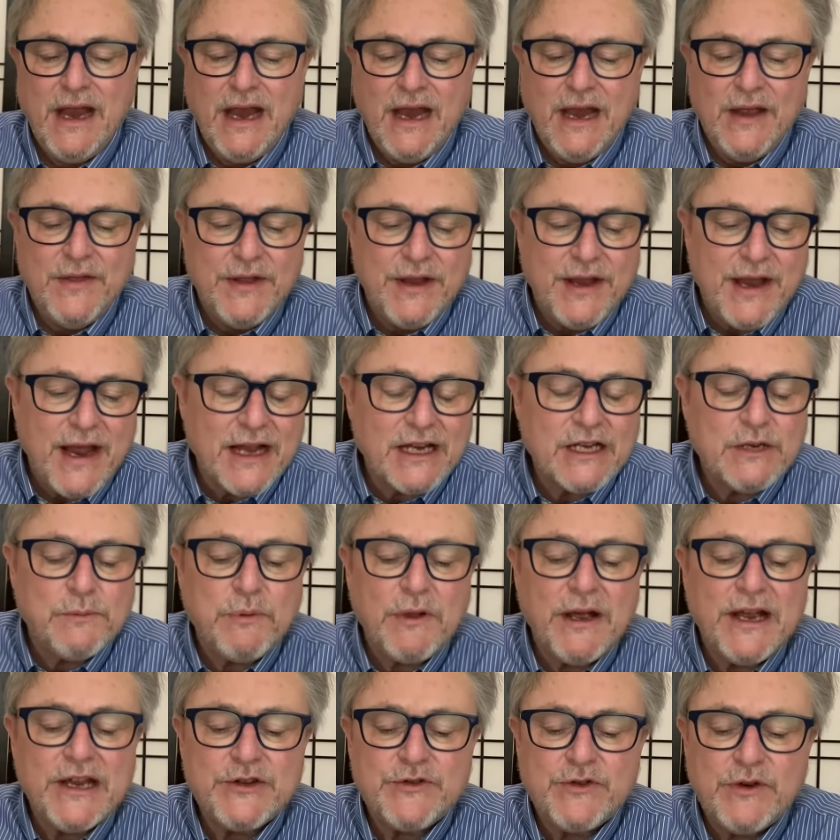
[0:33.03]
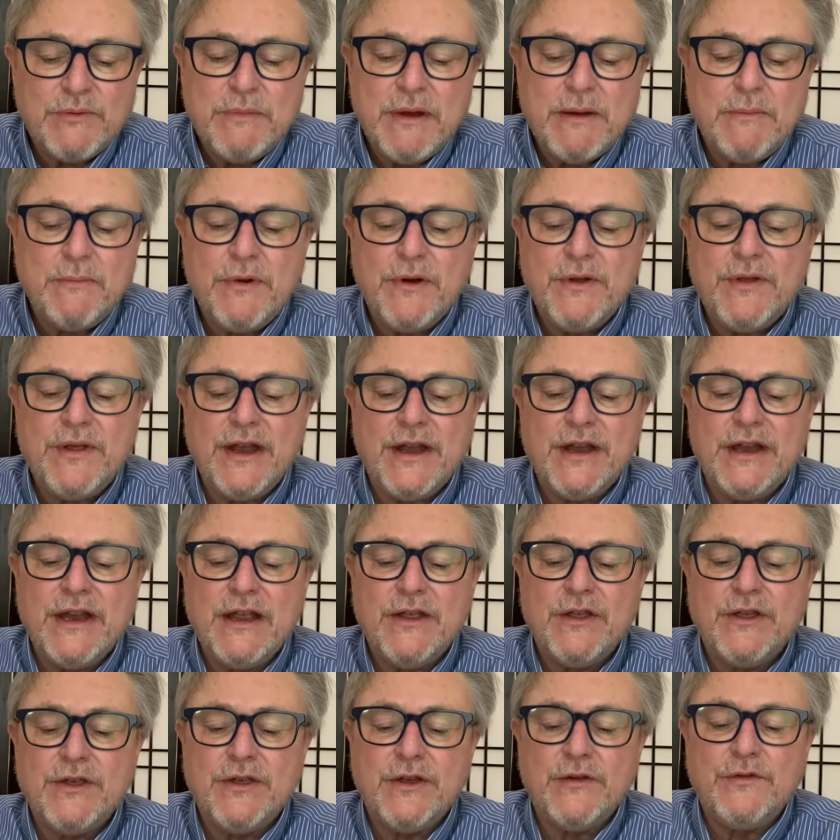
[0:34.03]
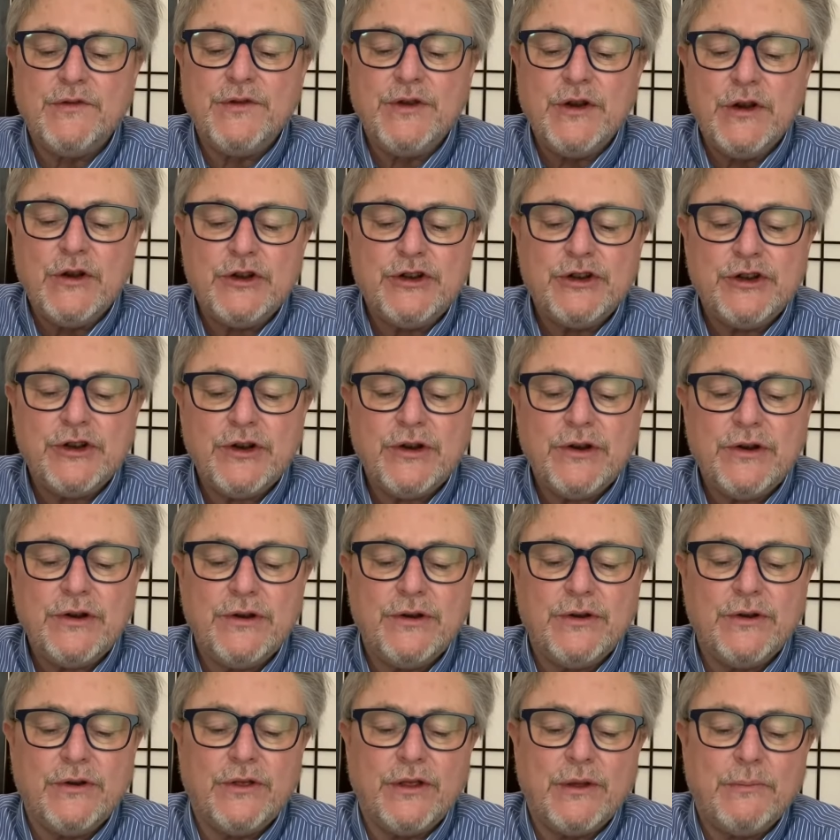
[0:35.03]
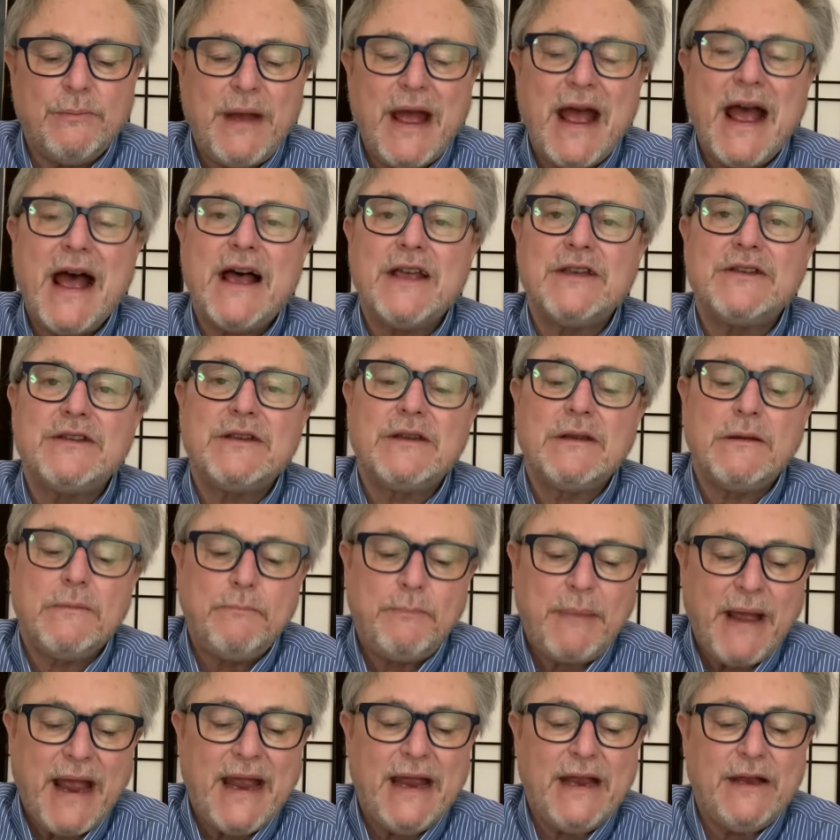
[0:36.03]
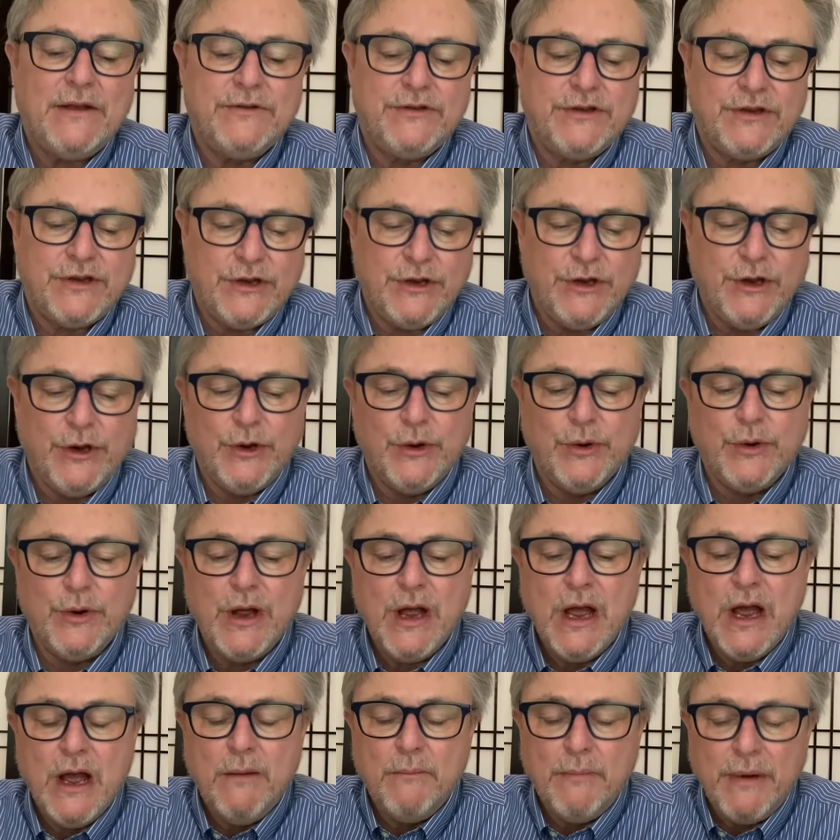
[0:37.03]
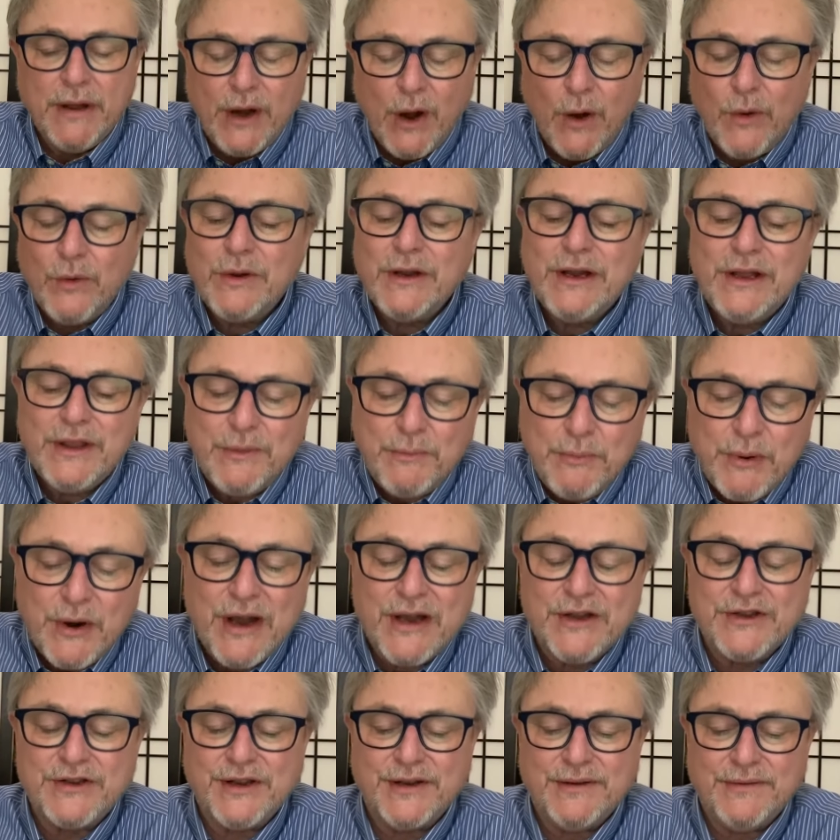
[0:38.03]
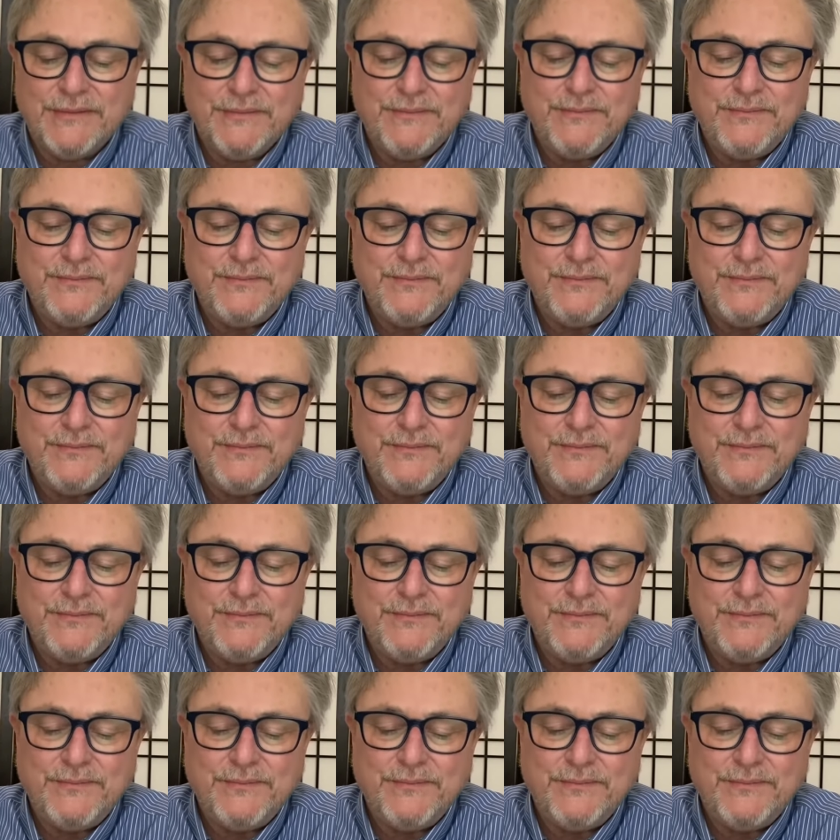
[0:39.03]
In the next place, remember that neither the future nor the past pains you, but only the present.